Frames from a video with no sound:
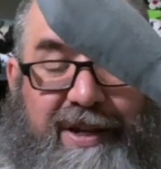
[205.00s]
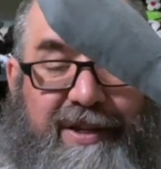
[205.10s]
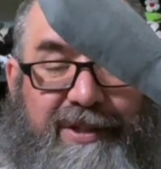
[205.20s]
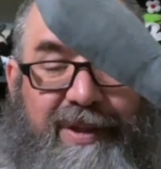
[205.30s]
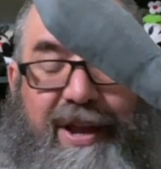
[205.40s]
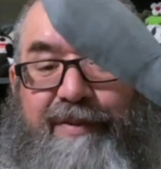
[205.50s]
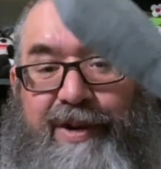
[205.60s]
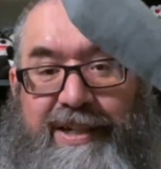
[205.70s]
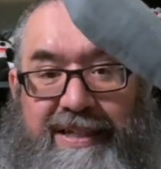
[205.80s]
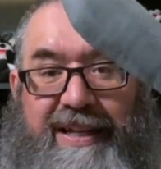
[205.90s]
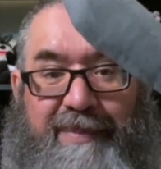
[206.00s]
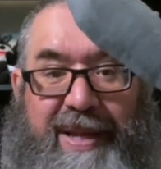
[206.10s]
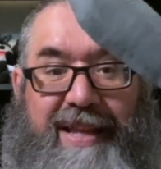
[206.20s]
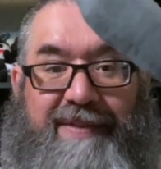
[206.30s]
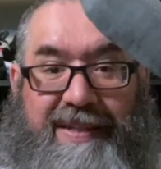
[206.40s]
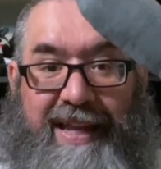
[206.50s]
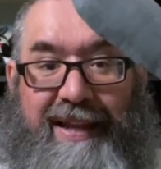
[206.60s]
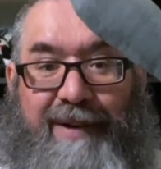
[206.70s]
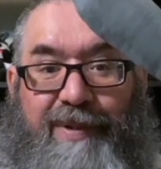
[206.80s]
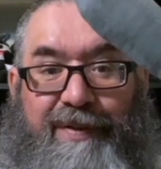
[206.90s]
So they offered to sell me the
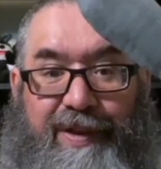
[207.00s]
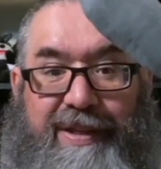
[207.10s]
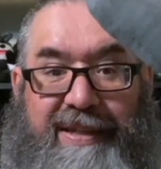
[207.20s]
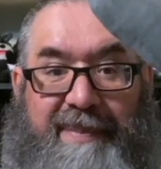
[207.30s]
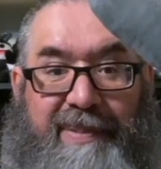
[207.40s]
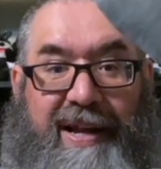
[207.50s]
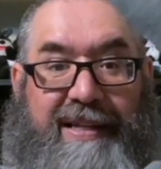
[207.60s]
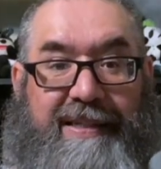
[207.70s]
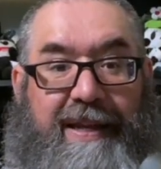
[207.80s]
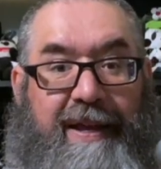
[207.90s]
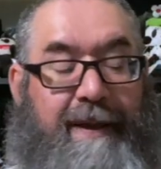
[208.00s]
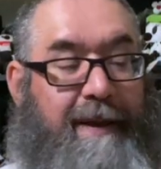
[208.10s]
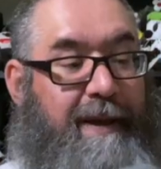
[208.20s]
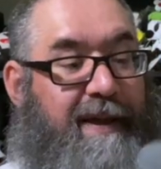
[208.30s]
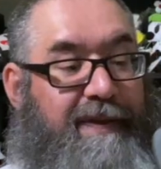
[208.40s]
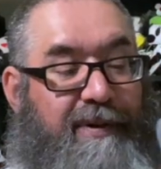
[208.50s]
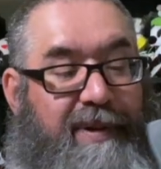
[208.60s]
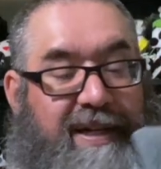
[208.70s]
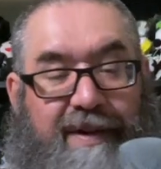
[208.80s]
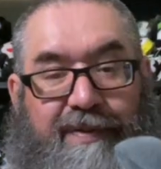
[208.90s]
second one for the same price. The
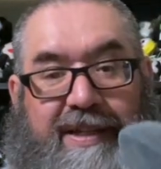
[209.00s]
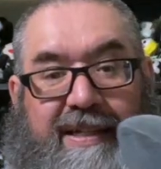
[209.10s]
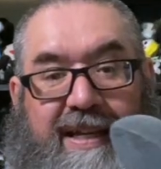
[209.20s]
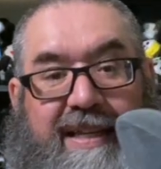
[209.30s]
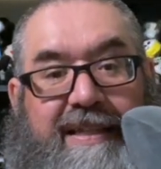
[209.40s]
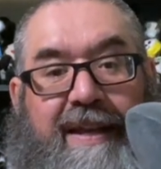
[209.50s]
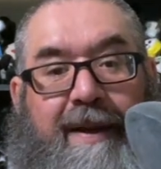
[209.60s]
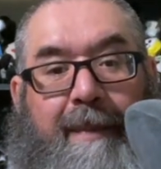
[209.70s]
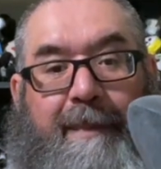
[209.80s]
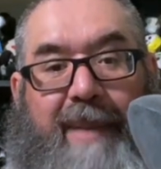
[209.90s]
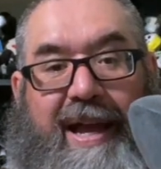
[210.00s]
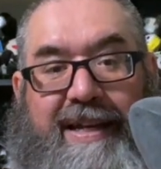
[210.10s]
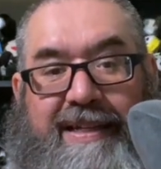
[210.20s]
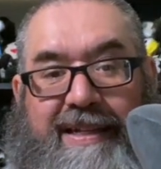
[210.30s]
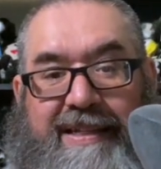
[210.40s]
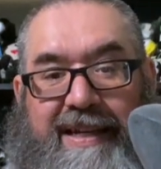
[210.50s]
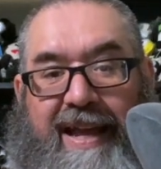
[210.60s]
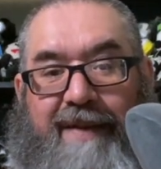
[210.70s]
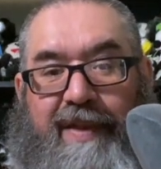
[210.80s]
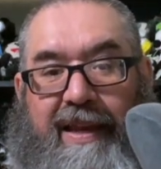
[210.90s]
only difference is mine's doesn't
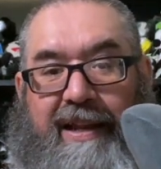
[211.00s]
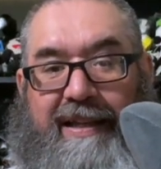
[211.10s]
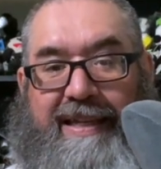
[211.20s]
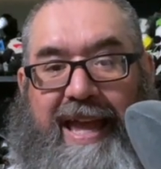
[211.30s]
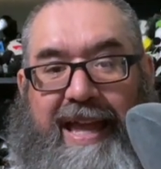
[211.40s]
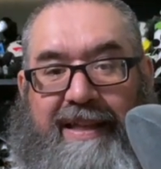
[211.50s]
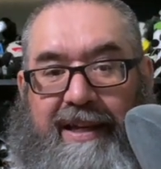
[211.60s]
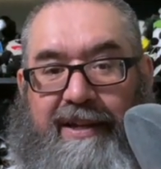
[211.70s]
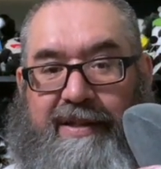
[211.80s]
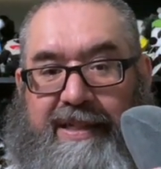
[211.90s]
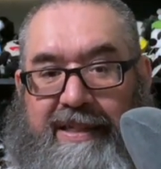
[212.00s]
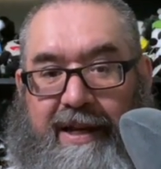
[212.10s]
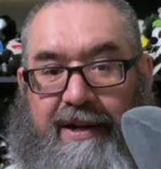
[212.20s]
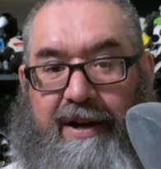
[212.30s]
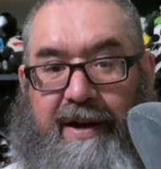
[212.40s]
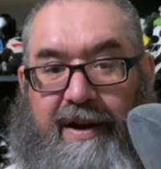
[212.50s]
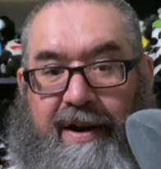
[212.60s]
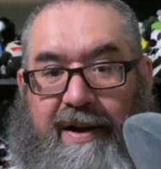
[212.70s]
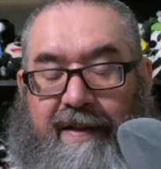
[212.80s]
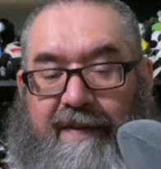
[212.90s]
have the little tag, the little sticker
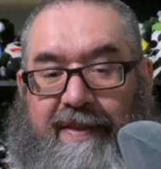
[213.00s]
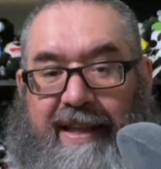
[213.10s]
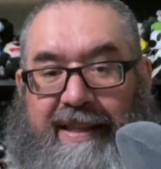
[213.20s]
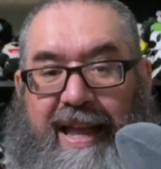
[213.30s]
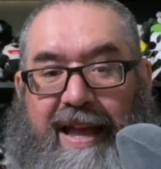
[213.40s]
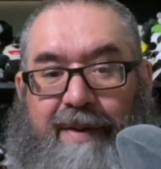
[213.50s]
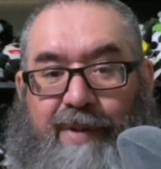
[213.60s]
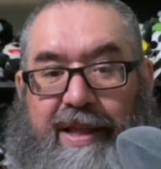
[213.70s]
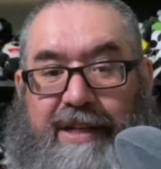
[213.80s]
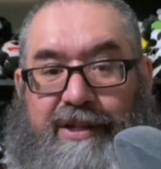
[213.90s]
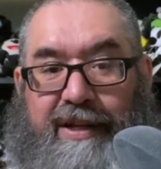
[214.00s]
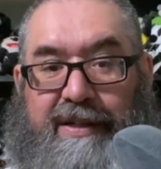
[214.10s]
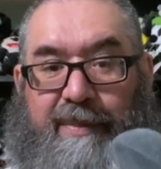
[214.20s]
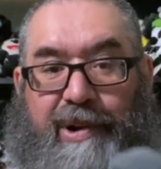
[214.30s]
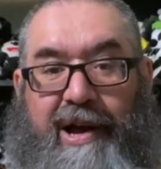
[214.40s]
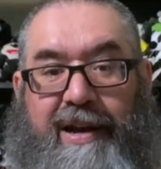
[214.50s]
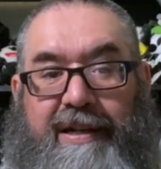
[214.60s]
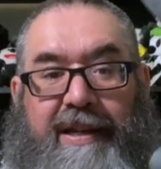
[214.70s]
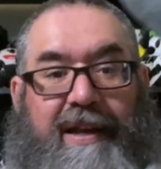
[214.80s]
that they had when they took it to product.